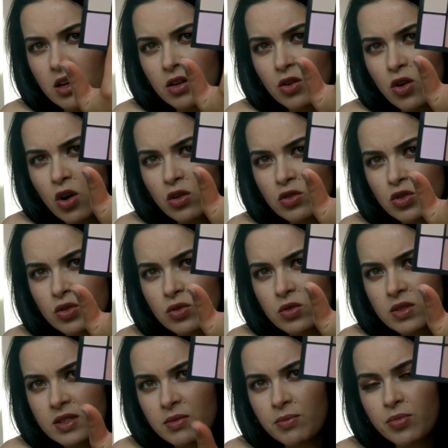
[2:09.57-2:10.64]

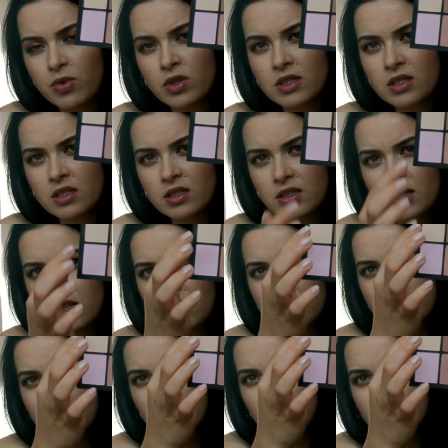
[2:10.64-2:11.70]
contours and bronzers, and
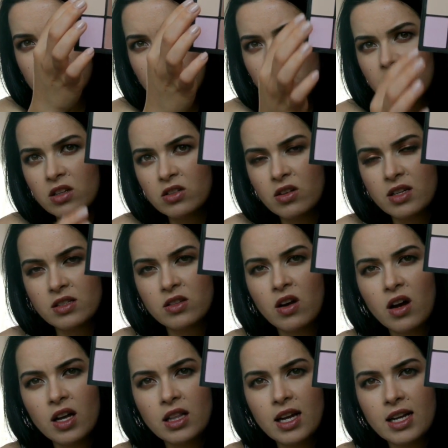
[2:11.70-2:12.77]
this is just like a nice
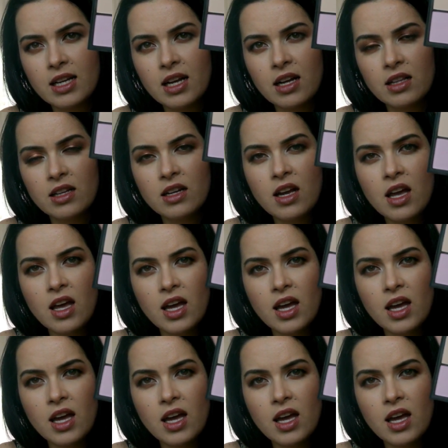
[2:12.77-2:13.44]
highlight color,